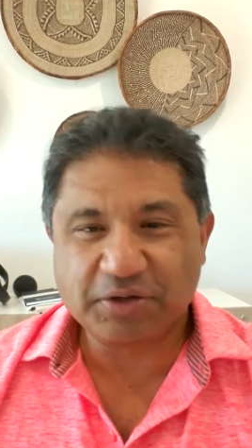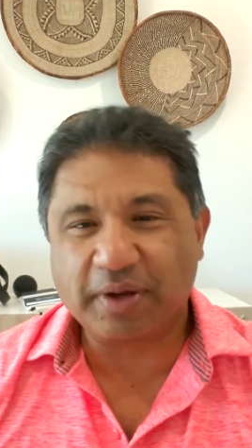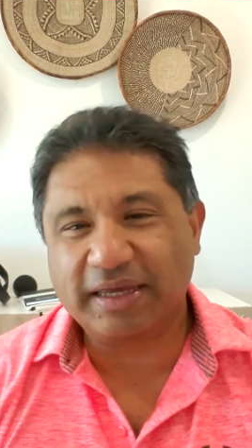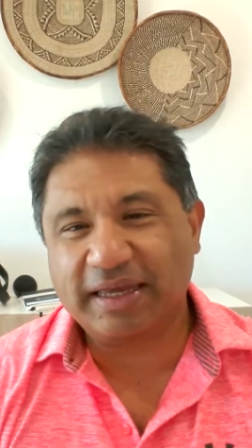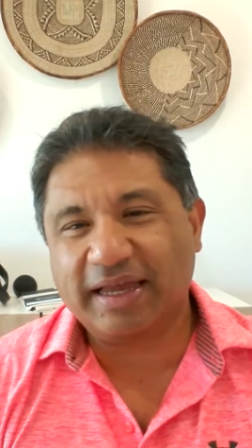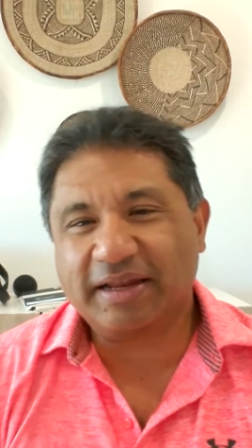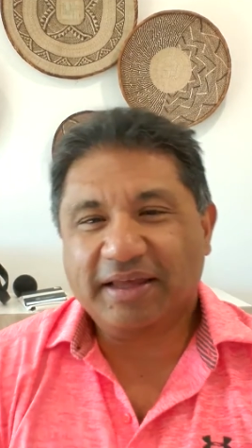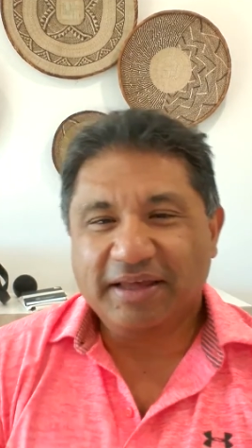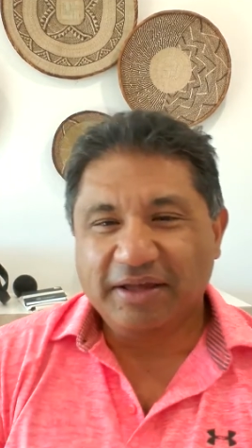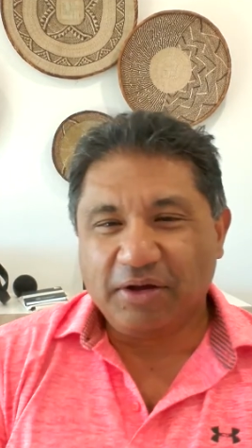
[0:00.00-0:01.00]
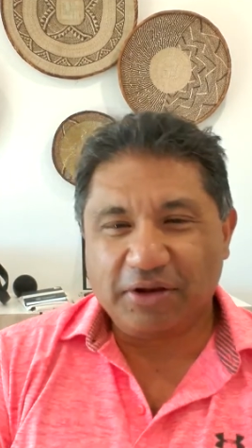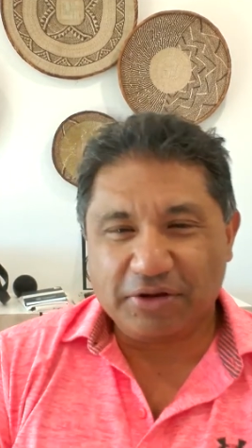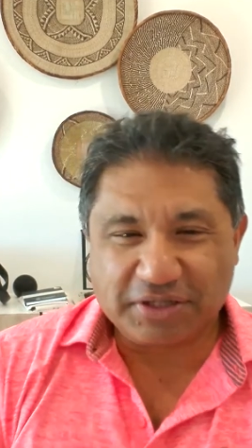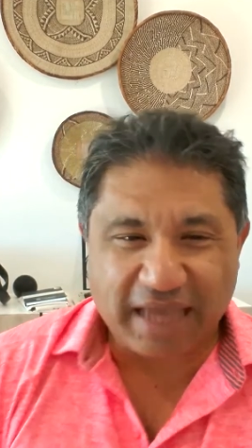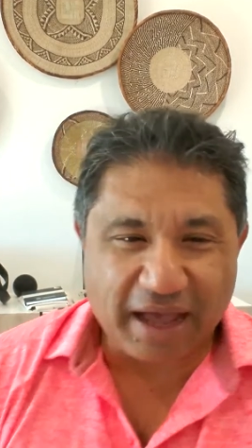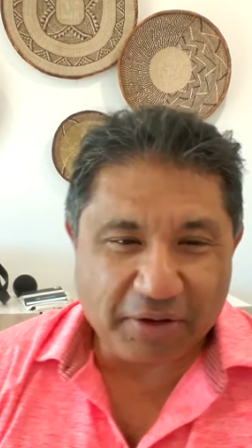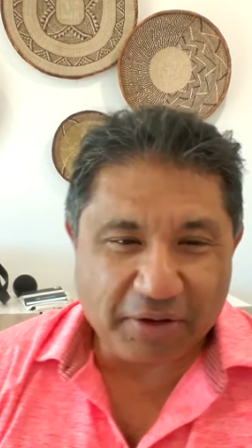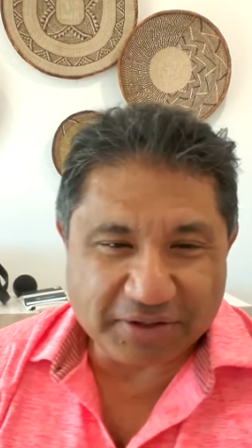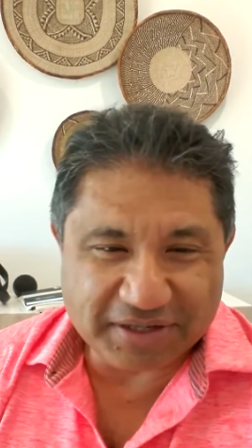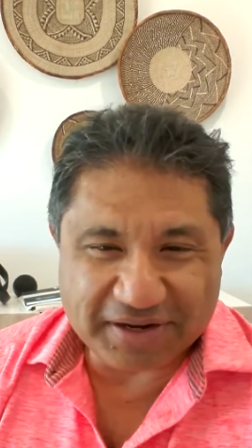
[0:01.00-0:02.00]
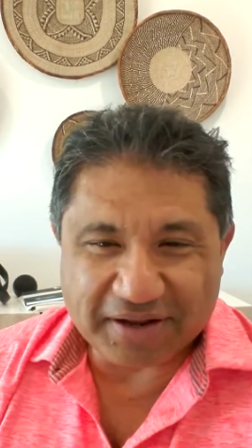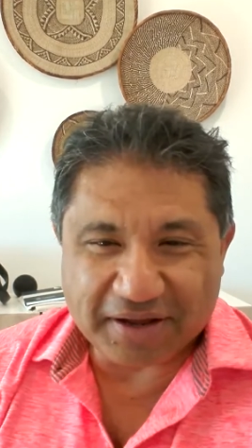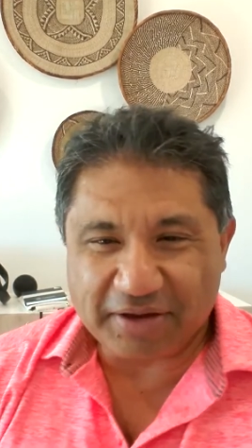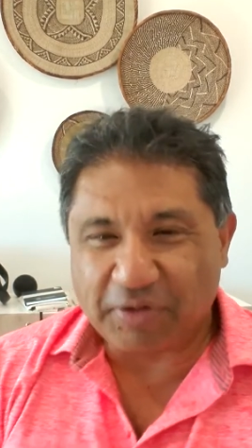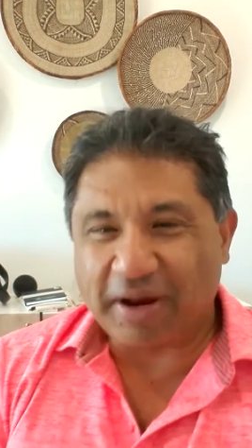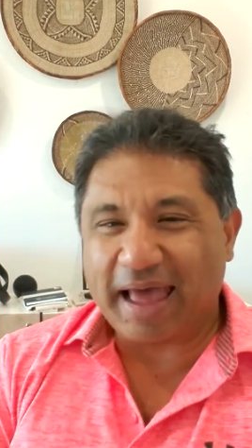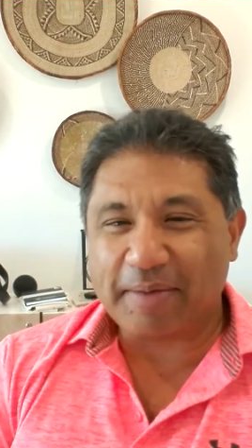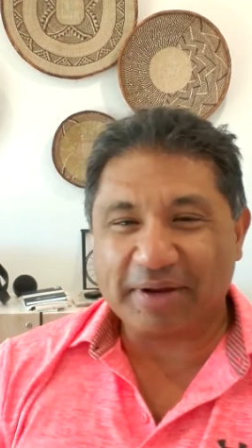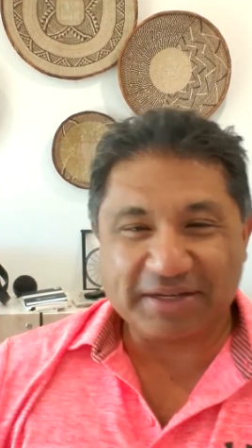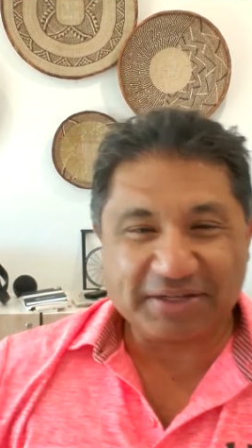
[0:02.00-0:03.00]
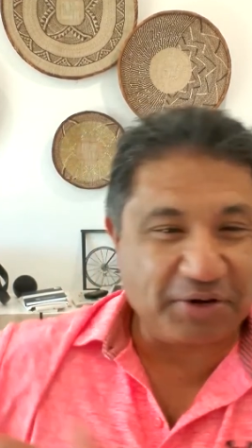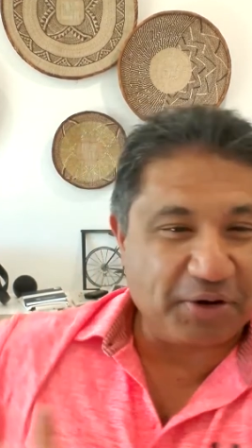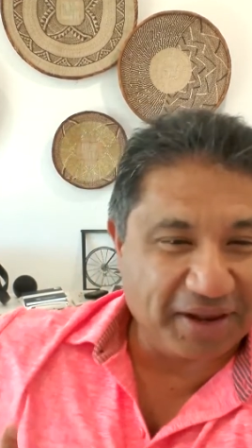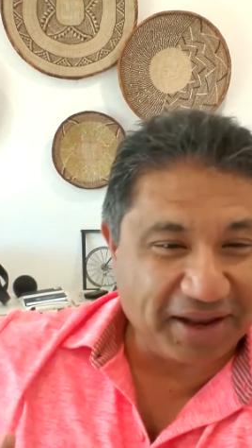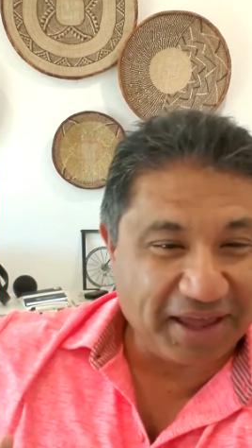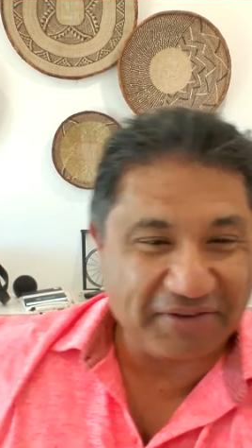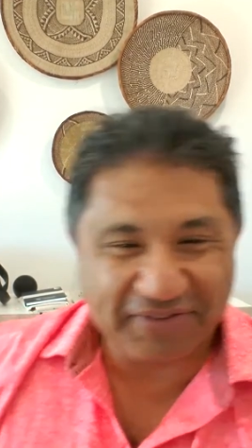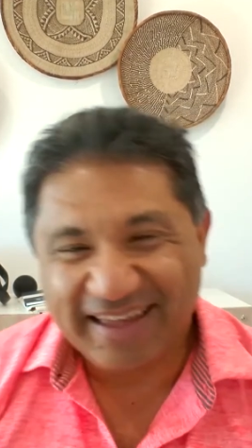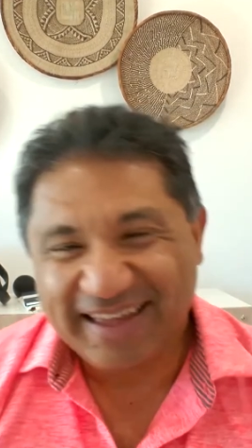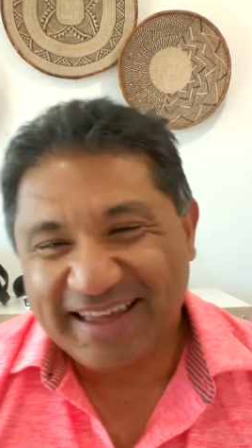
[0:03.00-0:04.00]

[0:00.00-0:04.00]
So I could get all your scowls and your unhappiness here in real life.